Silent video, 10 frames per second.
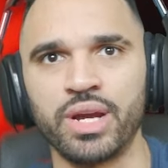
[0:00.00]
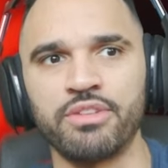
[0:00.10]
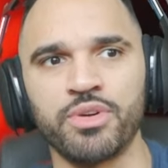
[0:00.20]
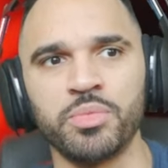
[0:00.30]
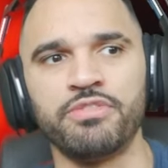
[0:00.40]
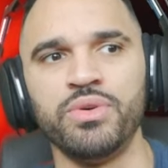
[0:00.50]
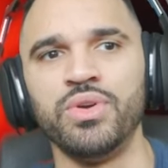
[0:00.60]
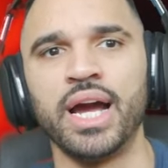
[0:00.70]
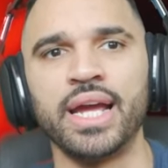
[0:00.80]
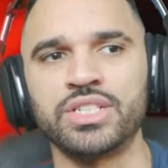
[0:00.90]
rate from the
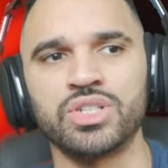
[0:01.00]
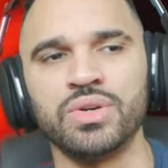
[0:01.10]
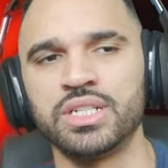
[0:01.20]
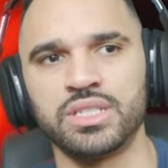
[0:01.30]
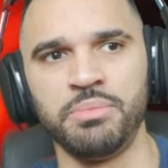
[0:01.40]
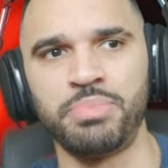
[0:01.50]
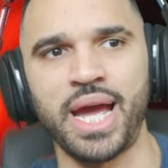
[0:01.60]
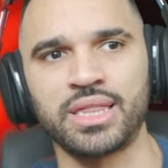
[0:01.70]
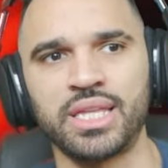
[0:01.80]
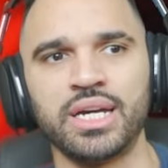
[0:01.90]
food i ate so it doesn't
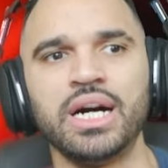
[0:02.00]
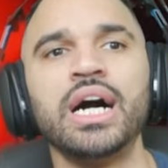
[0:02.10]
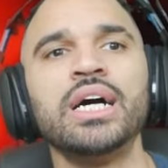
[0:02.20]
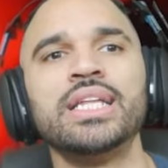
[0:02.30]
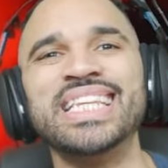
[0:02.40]
impact the uh